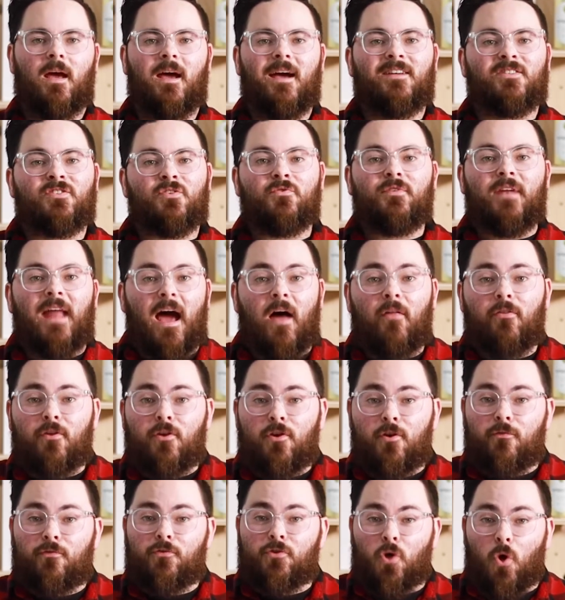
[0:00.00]
So now that
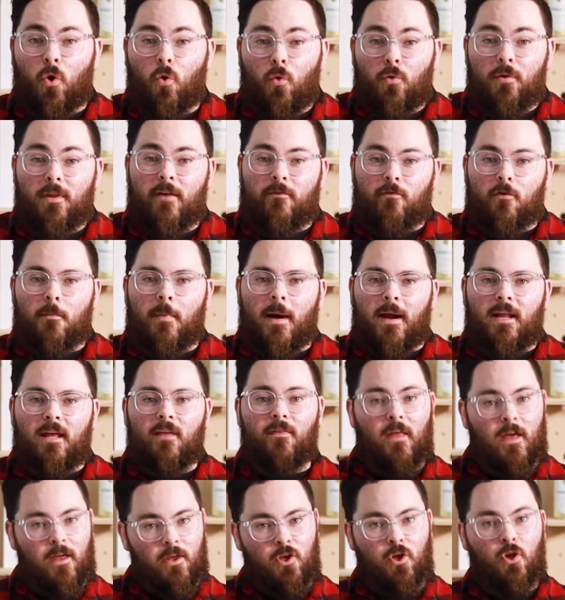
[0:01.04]
you've told everybody
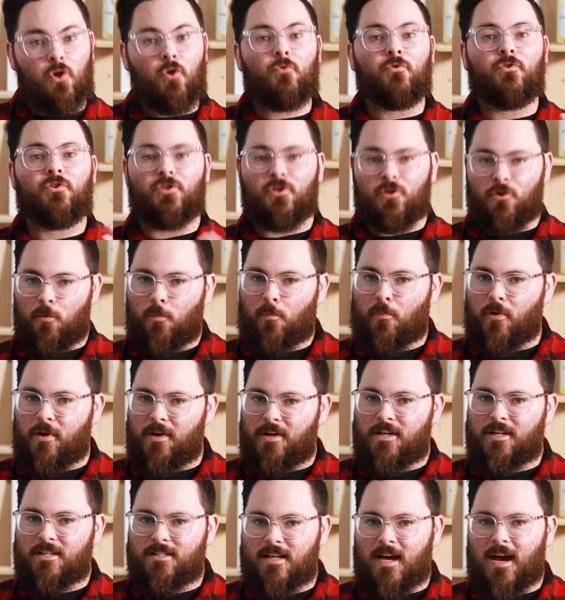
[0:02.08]
that you do
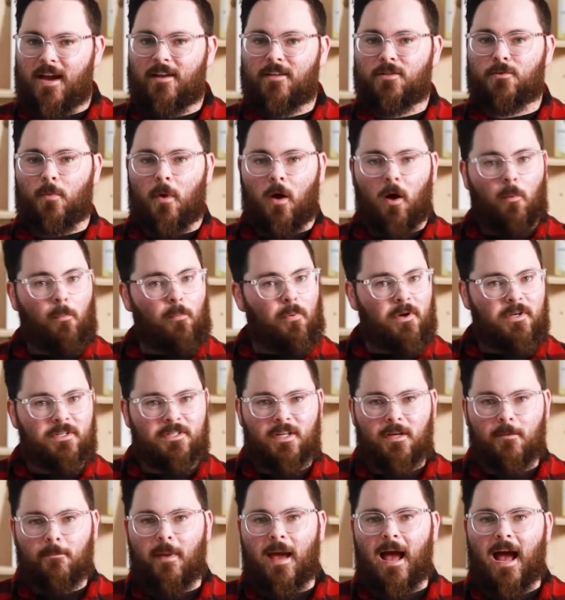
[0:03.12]
print design as well,
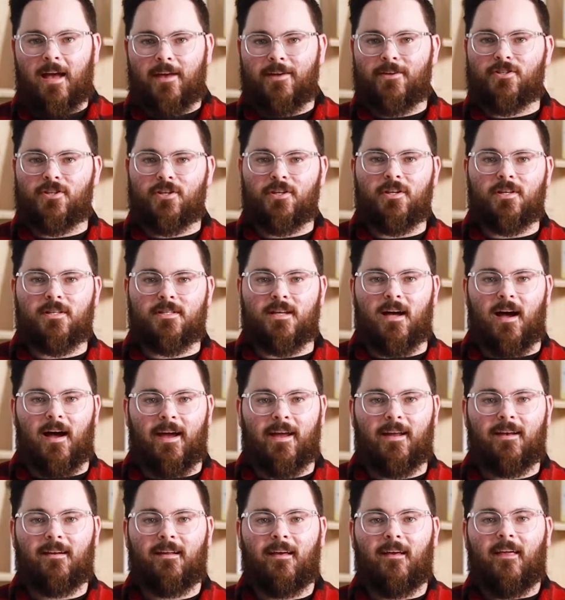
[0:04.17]
print and packaging
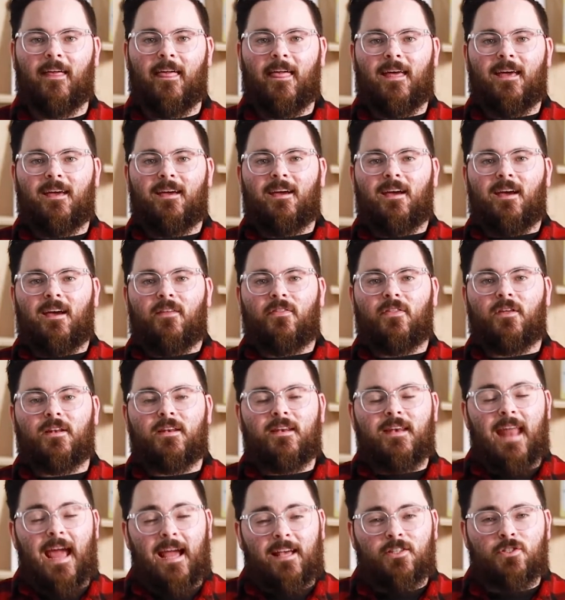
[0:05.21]
design, the
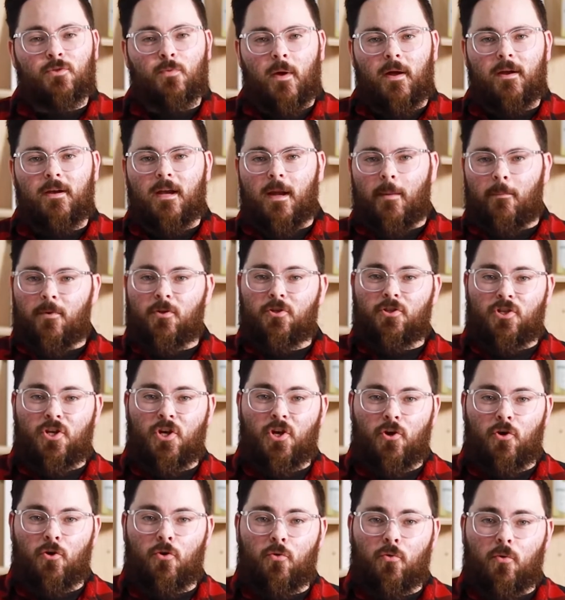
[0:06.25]
next one, number
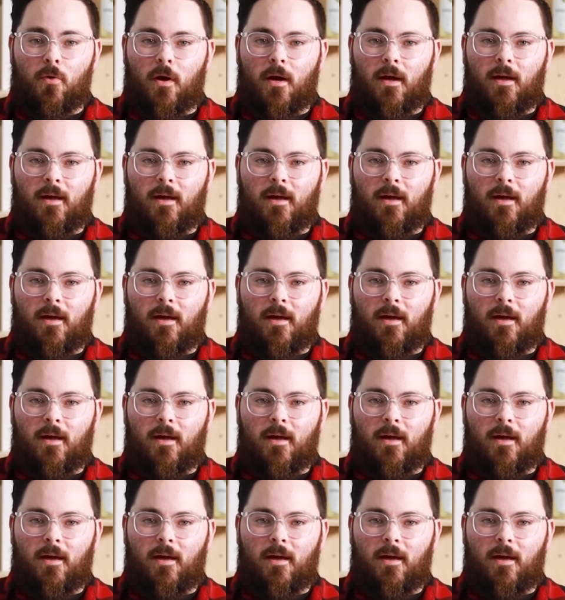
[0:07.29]
2,